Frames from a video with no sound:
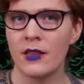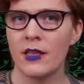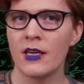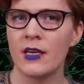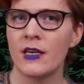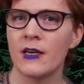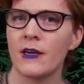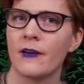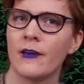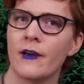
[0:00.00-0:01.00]
The
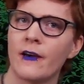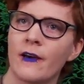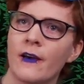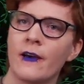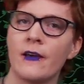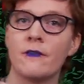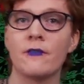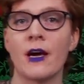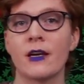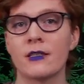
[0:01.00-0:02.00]
uh,
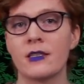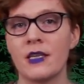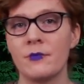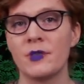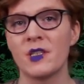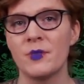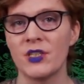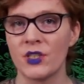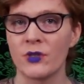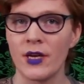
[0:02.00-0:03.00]
effect seems to
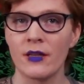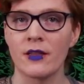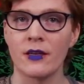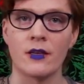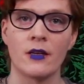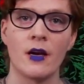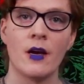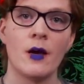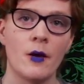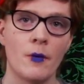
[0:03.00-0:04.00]
be strengthened
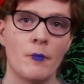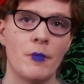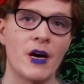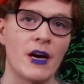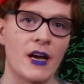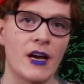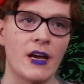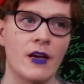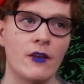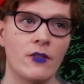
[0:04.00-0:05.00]

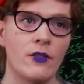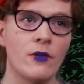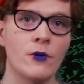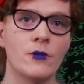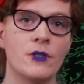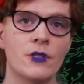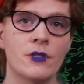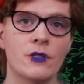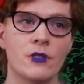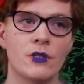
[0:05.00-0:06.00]
by
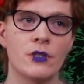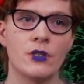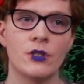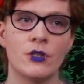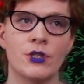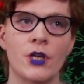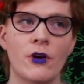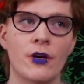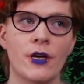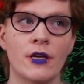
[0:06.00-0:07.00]
those
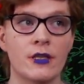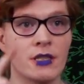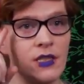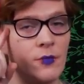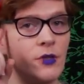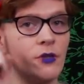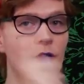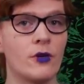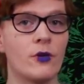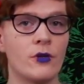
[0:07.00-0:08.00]
sharing
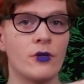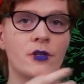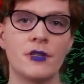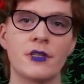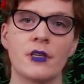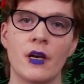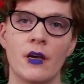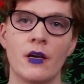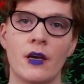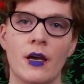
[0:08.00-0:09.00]
similar goals,
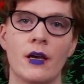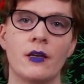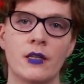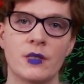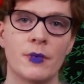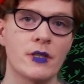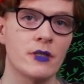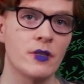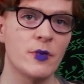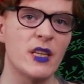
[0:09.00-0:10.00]
and
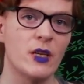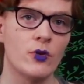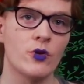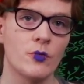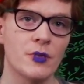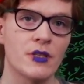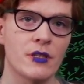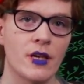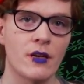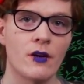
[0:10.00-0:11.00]
especially within groups
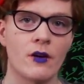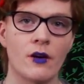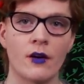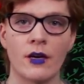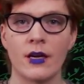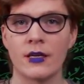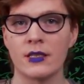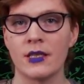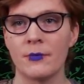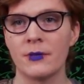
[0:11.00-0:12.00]
that are
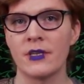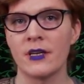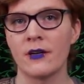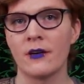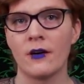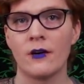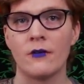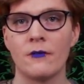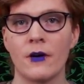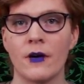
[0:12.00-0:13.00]
accepting
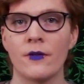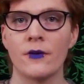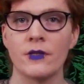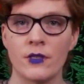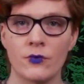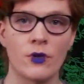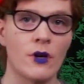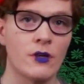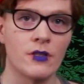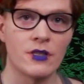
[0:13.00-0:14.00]
of others
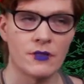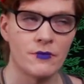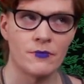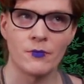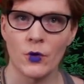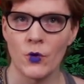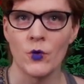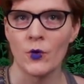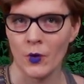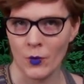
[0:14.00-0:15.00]
regardless of
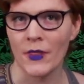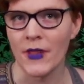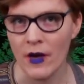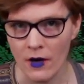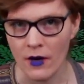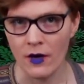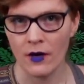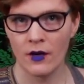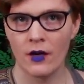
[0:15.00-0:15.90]
who or what they are.